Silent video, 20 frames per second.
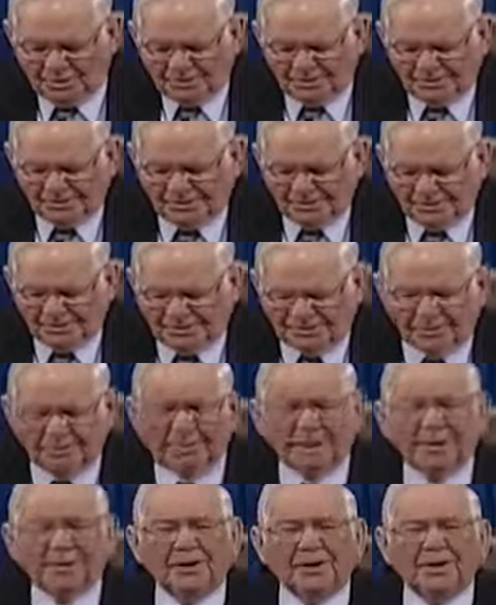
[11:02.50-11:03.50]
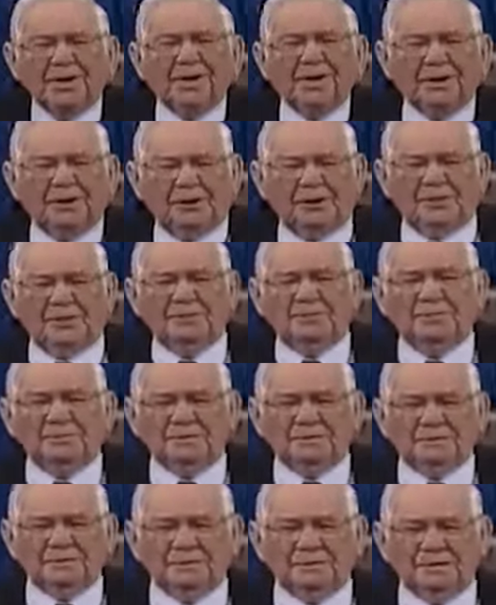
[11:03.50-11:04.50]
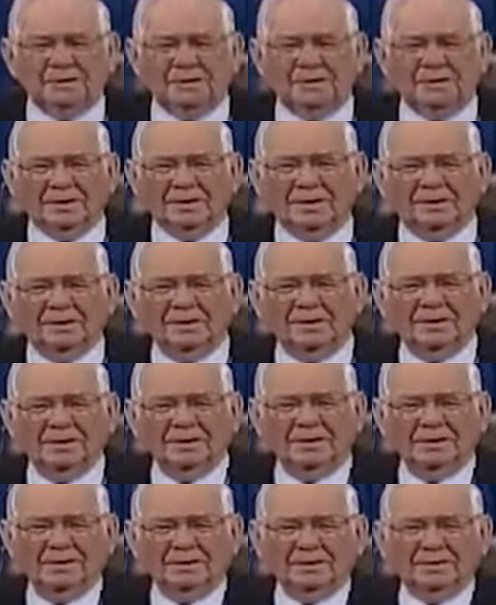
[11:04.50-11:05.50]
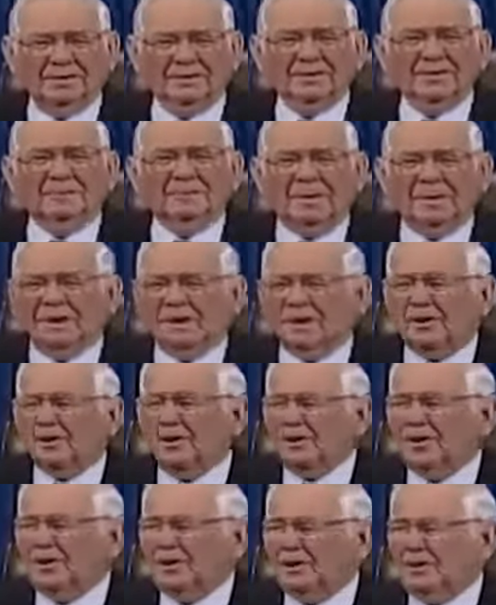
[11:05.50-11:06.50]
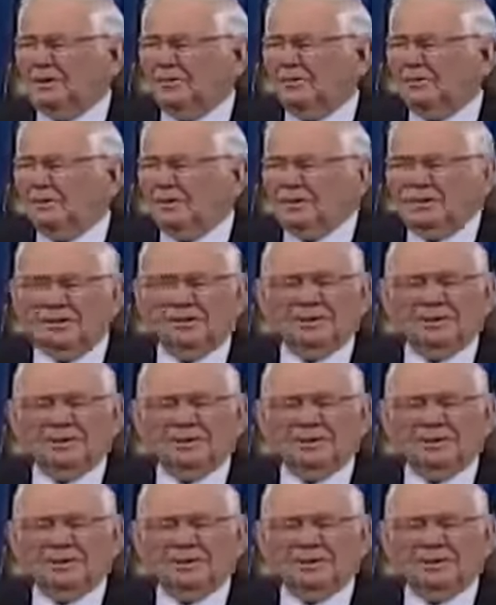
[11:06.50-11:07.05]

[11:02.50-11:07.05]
It's, it's the pericardium, okay? The pericardium